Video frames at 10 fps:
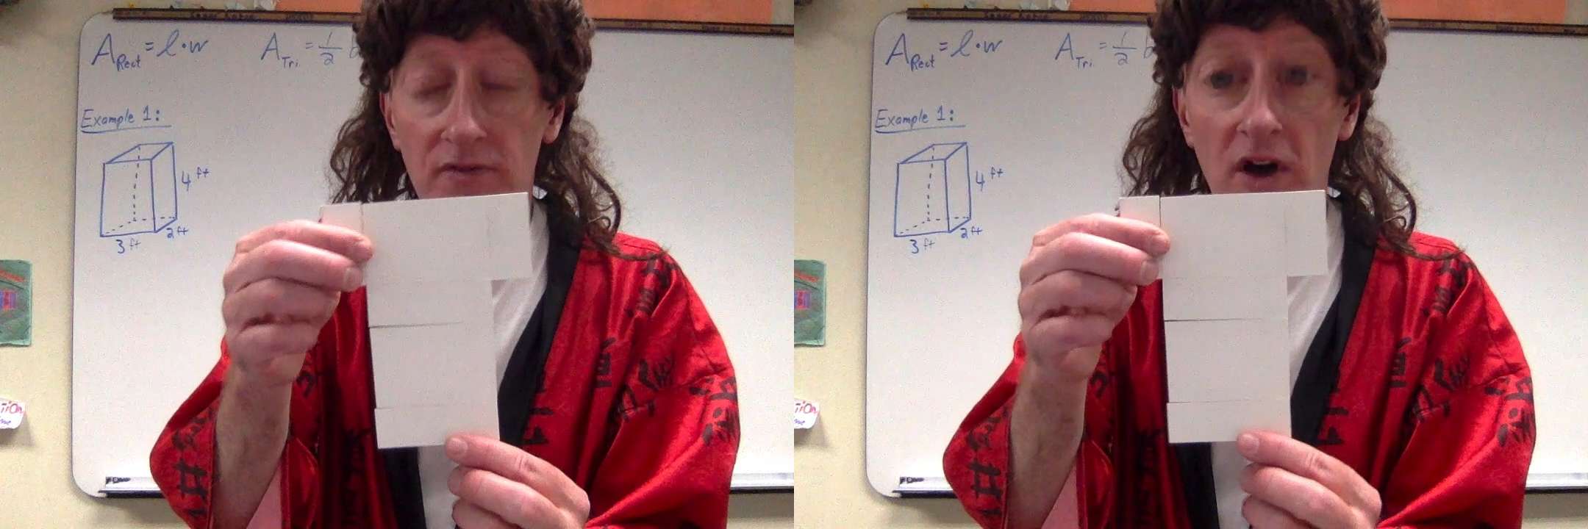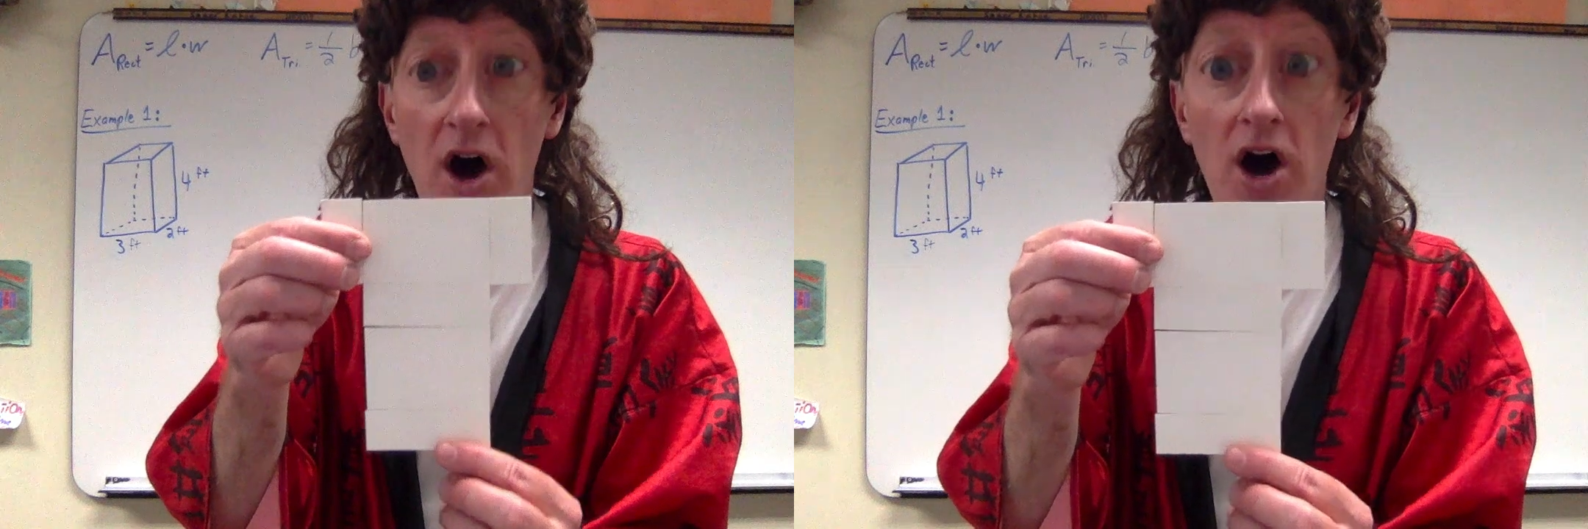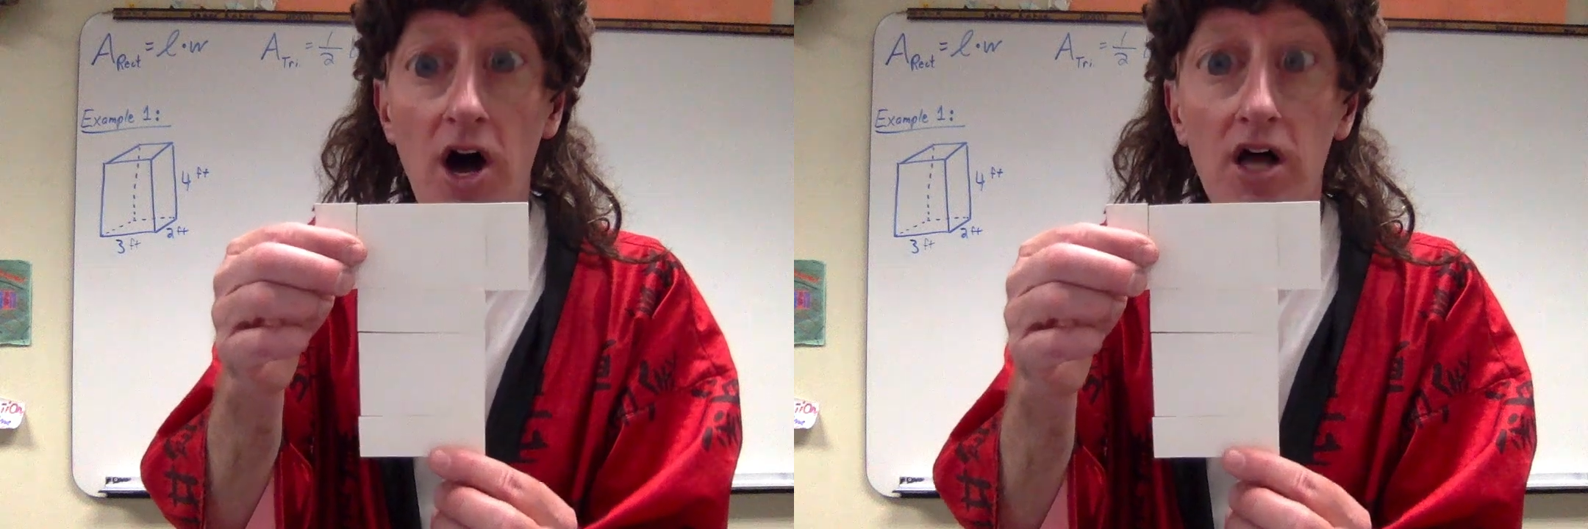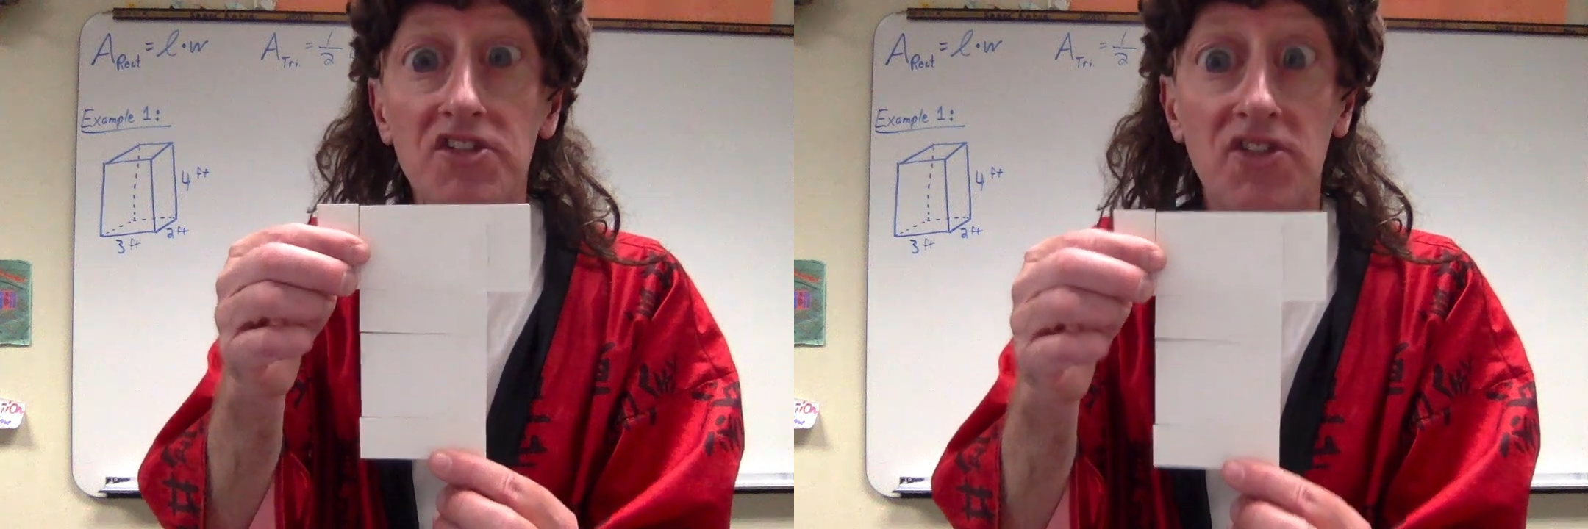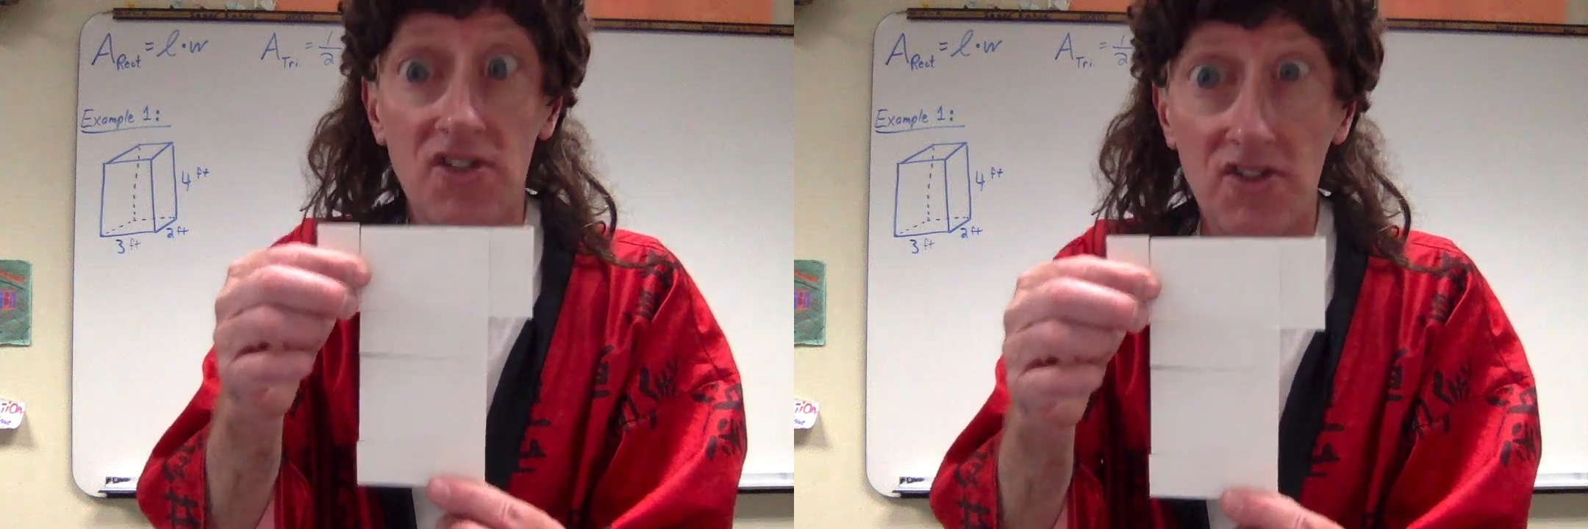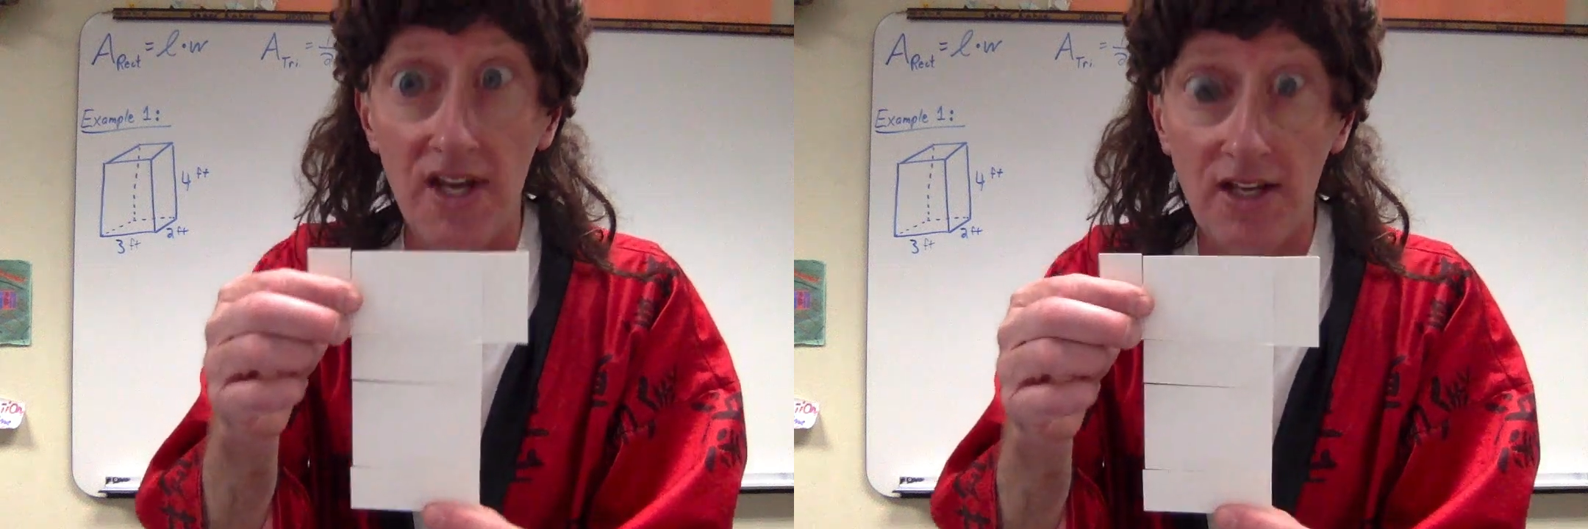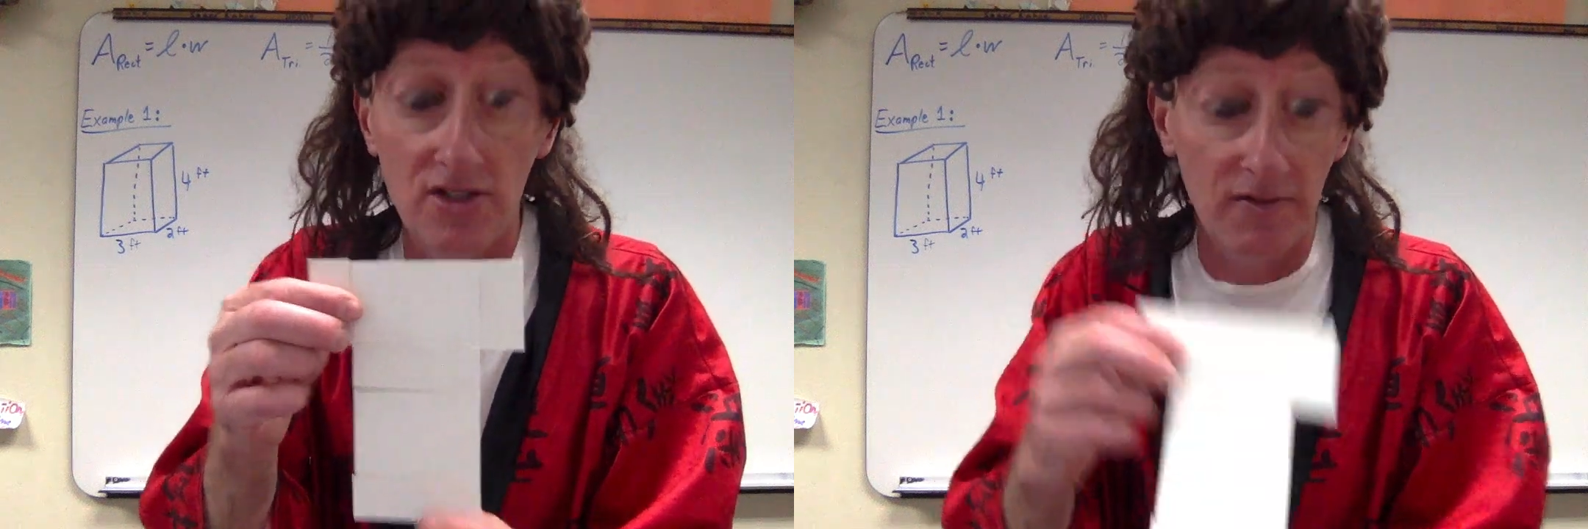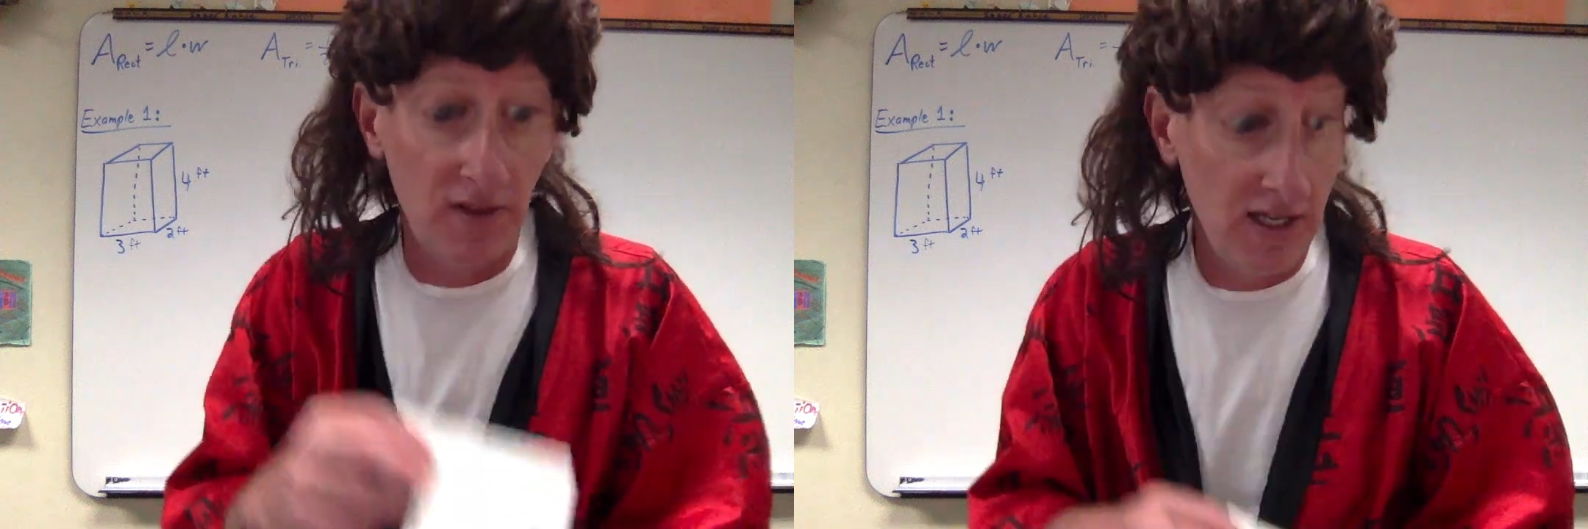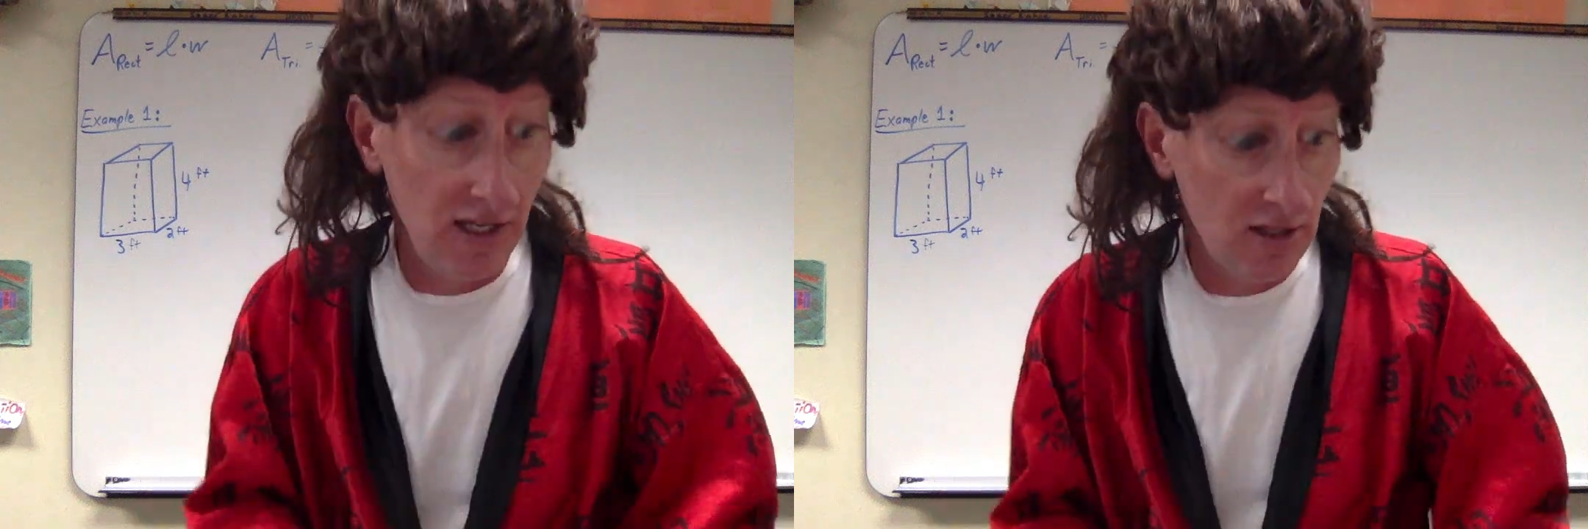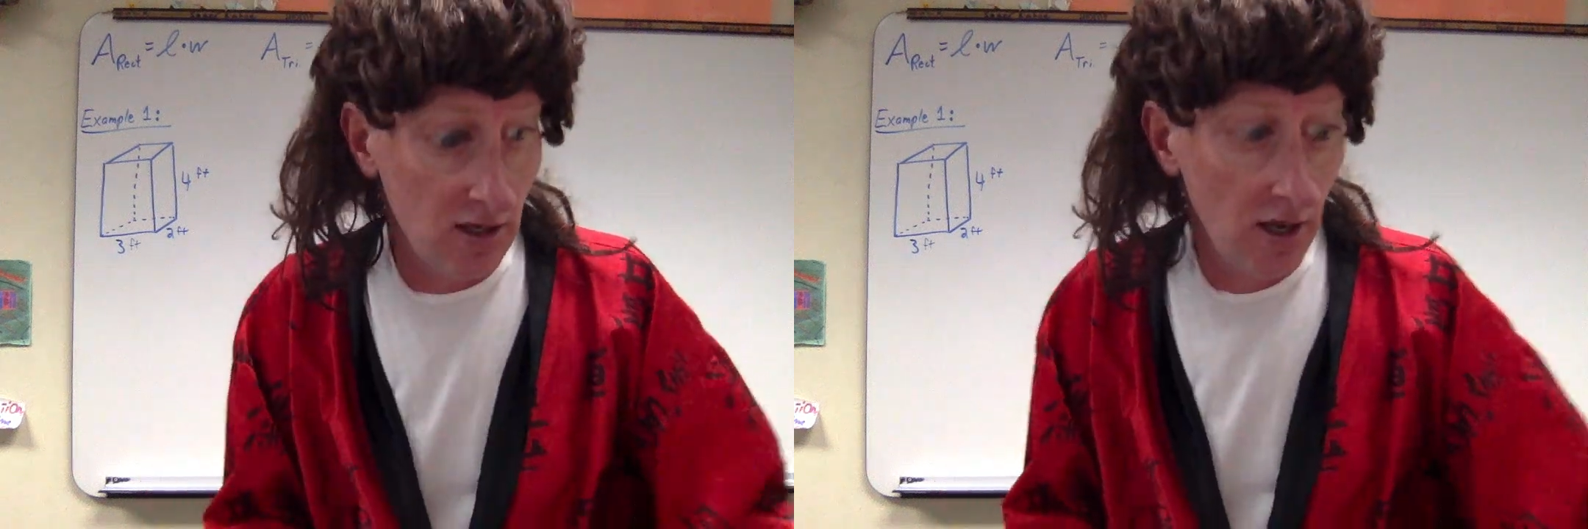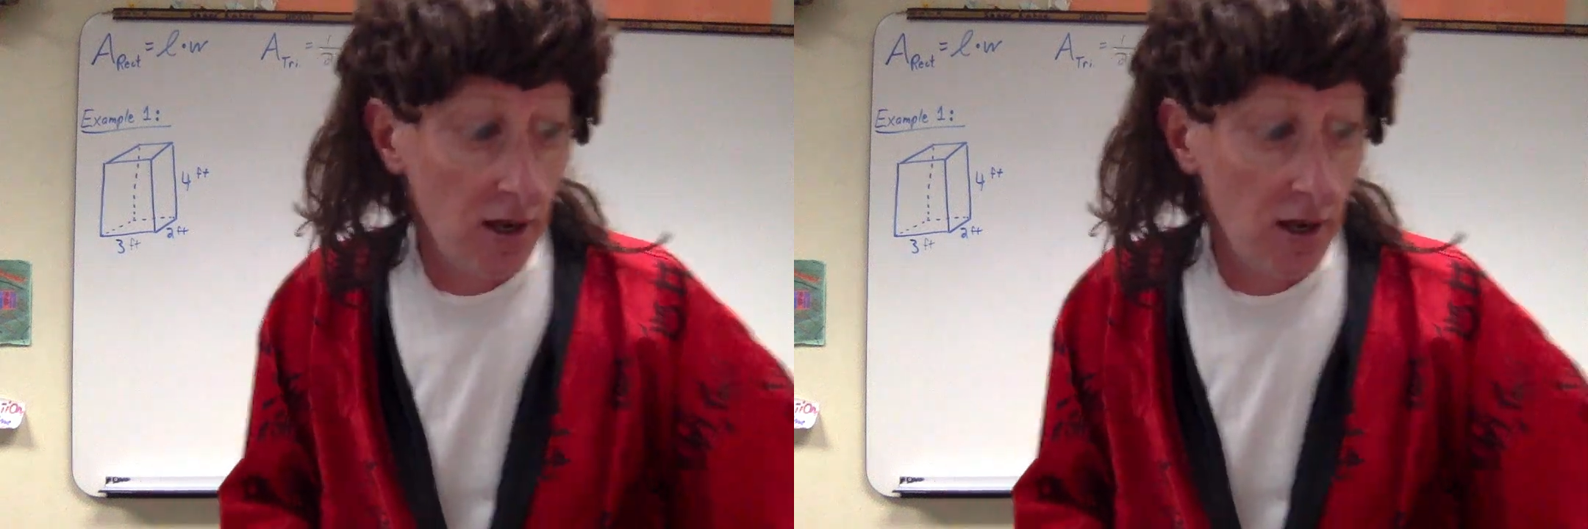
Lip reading: of all 6 of these